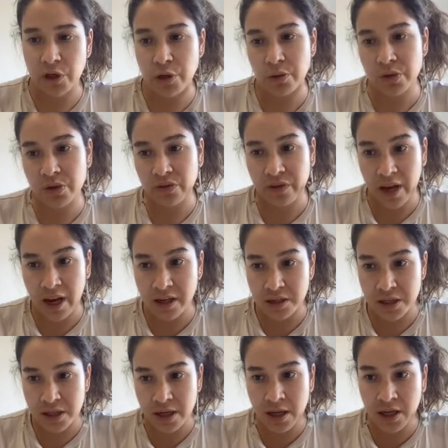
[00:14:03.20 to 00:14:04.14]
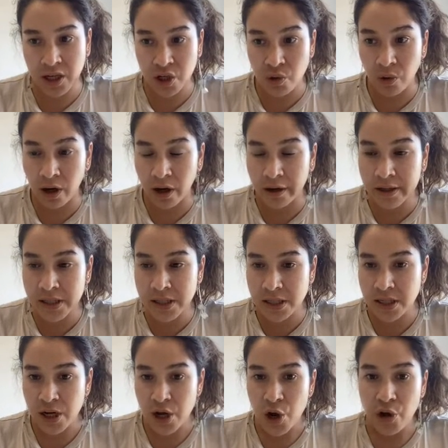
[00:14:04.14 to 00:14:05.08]
use of QRs
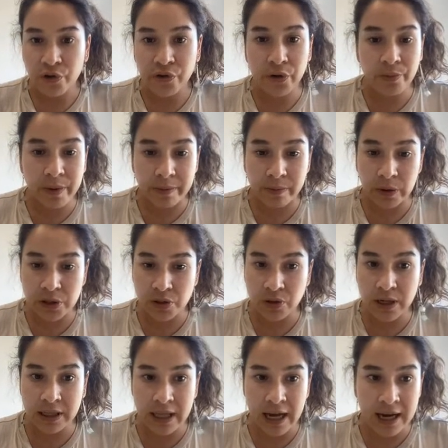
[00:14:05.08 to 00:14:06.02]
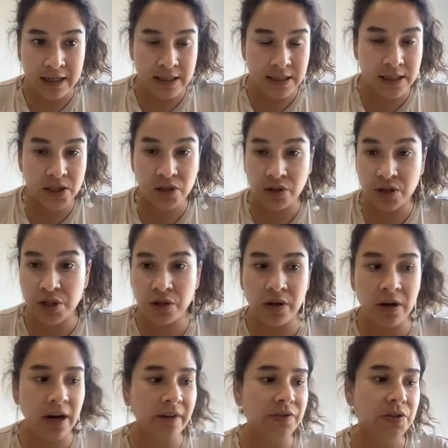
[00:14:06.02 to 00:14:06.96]
for people to get access. So you
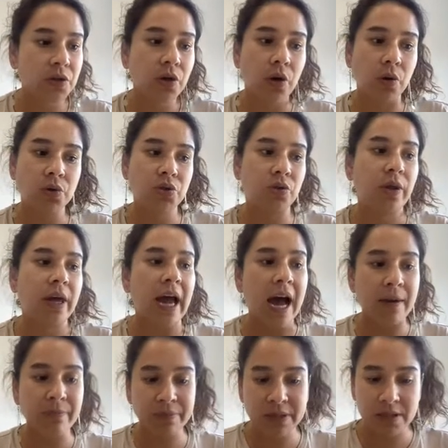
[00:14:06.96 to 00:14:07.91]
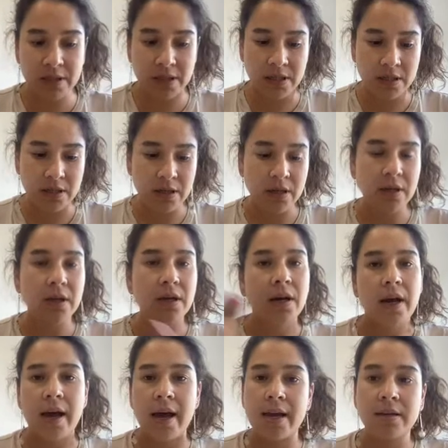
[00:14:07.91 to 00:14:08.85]
don't have to go to the apps
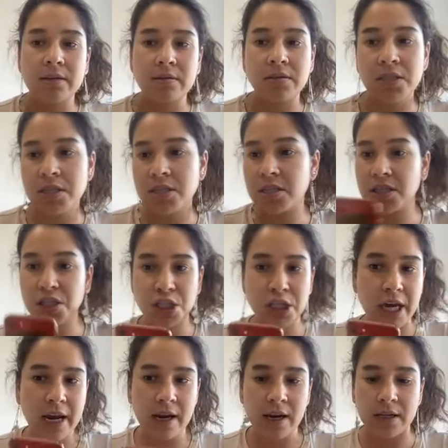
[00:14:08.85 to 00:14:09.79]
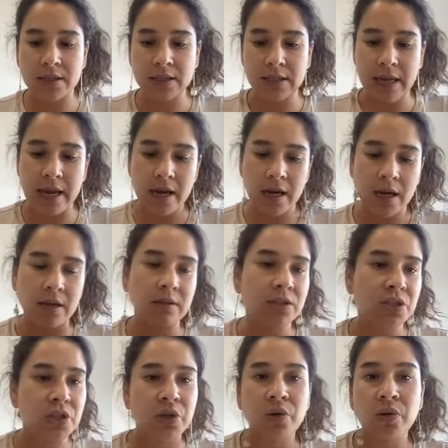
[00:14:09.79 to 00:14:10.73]
and just check and say
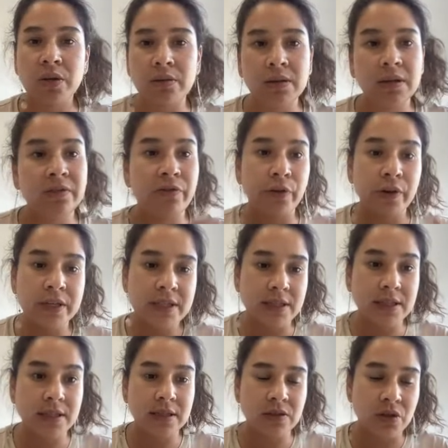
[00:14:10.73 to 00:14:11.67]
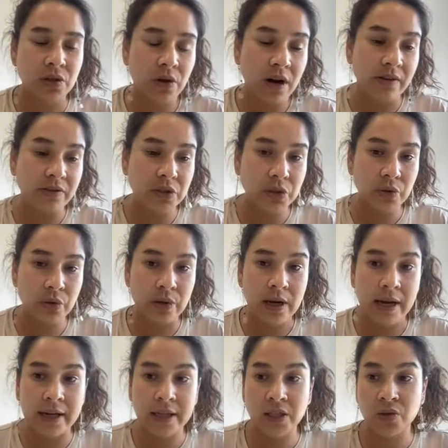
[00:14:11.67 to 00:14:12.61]
for instance, you don't have to
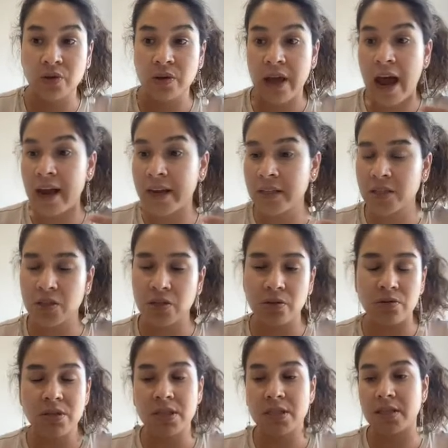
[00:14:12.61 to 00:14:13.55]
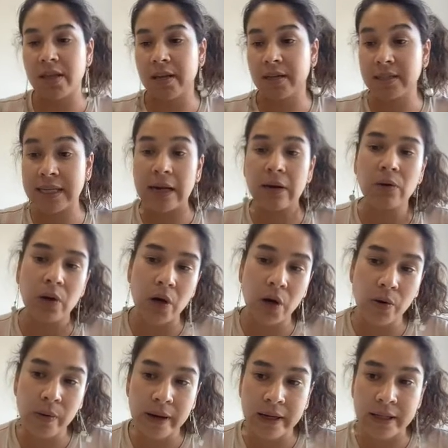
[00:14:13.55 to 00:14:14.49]
like do the iTunes and then
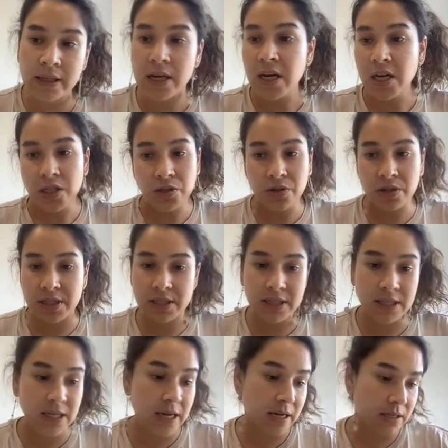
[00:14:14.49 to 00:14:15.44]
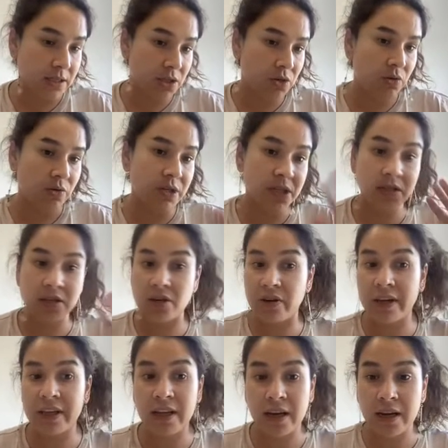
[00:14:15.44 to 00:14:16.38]
download it. You just
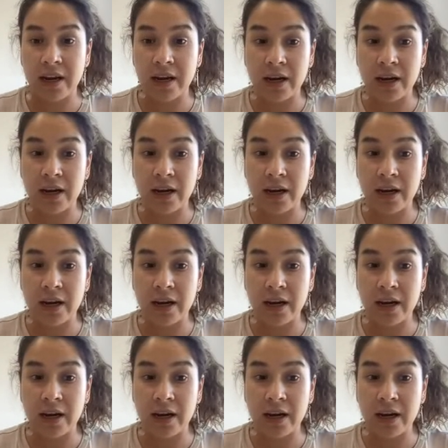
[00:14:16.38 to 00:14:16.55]
create a